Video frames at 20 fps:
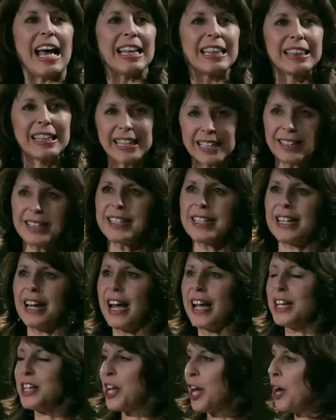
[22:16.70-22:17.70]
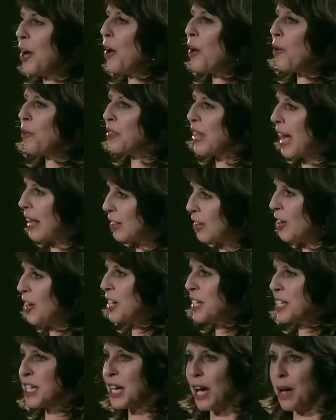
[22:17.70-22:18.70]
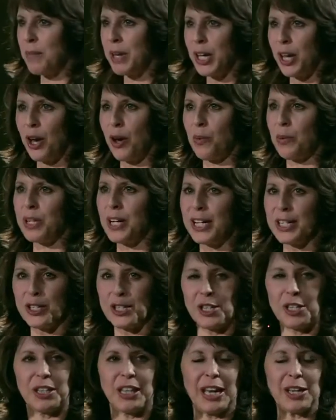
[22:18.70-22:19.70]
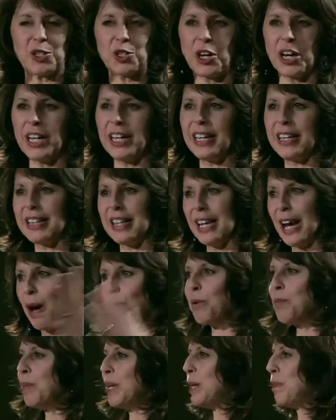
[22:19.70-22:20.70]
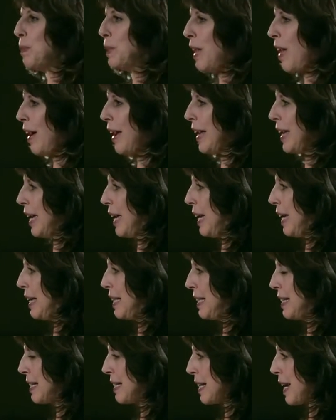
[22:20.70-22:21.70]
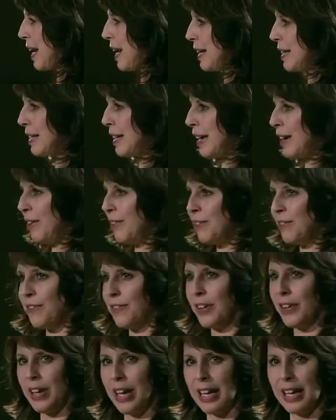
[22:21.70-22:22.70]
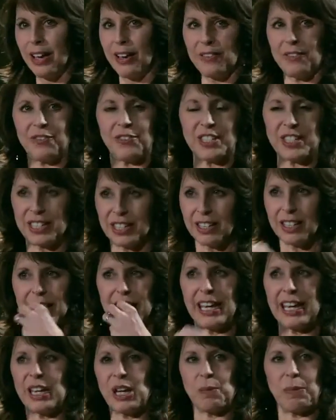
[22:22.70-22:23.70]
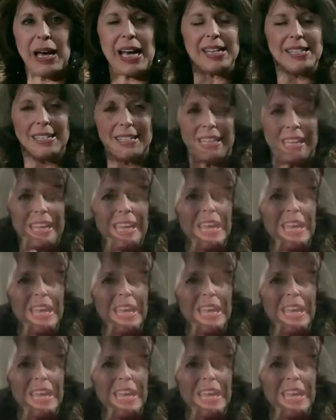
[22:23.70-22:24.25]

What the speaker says: Little did I know that long time ago when I took that training that I would be applying it in this kind of facility and capacity.